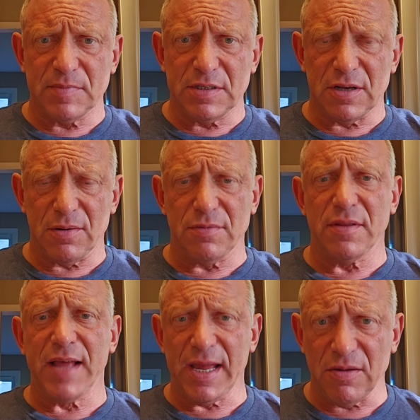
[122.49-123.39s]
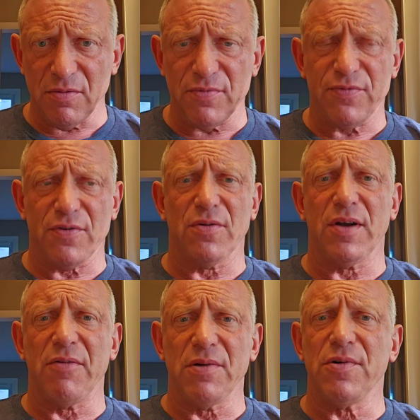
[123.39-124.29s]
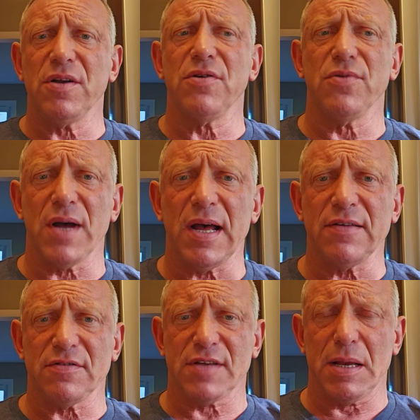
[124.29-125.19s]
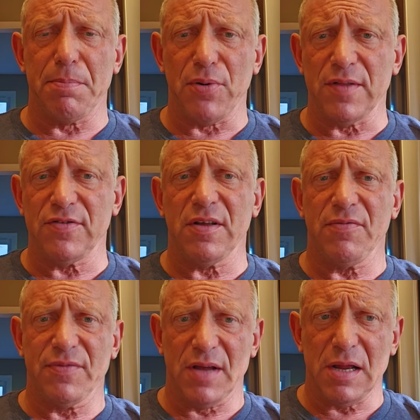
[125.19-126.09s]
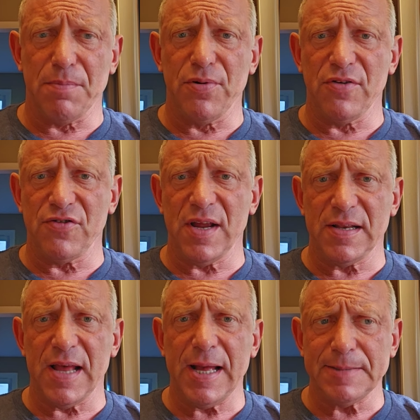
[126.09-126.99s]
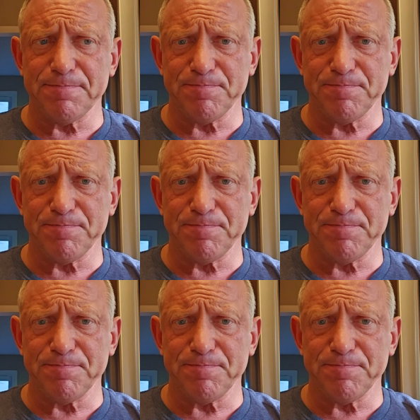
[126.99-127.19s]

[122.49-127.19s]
So thank you for everyone who has uh, bought stuff. I appreciate that.